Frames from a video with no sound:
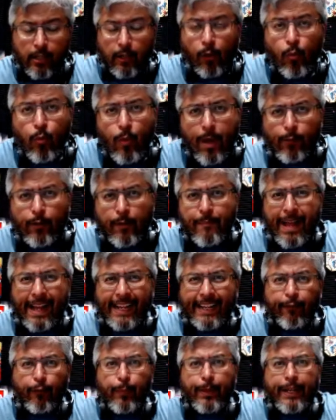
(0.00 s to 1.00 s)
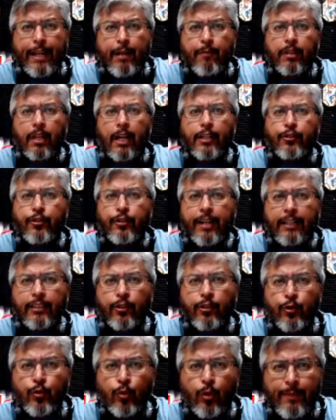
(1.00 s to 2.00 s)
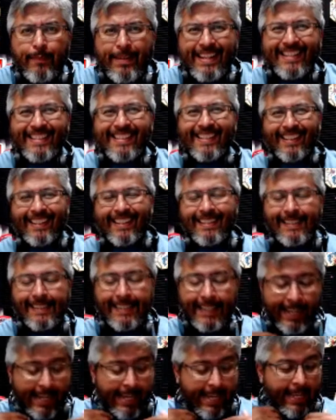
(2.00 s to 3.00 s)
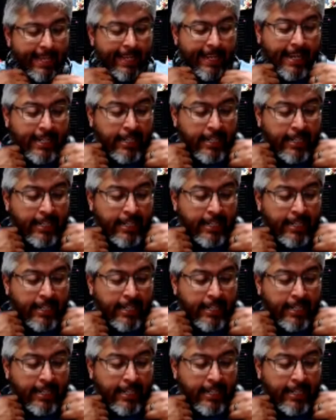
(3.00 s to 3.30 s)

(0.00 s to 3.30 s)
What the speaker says: Well, welcome back, everybody. I'm glad you guys are joining me today.